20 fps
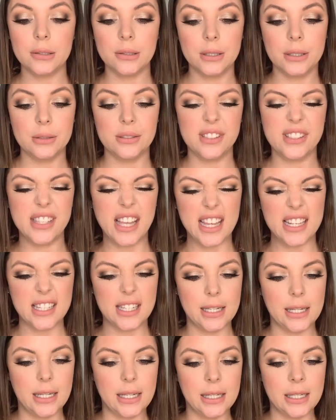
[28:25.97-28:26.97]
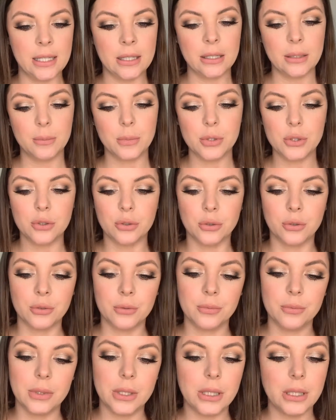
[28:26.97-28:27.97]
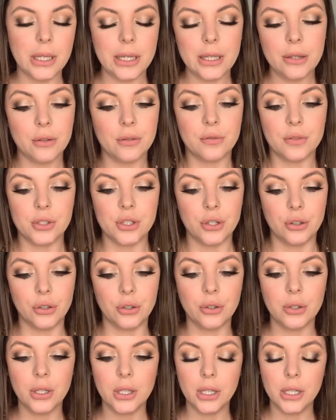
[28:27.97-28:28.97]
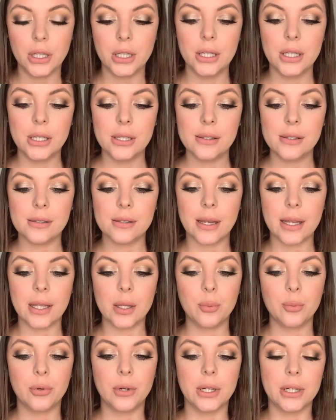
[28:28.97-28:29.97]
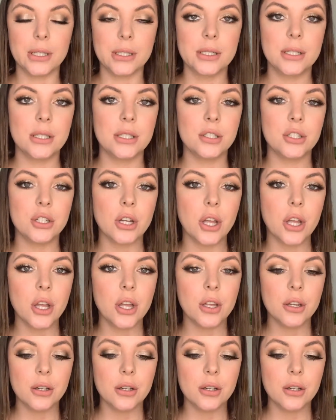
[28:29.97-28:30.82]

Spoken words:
satiny, not sure, either of the two, snake print shirt.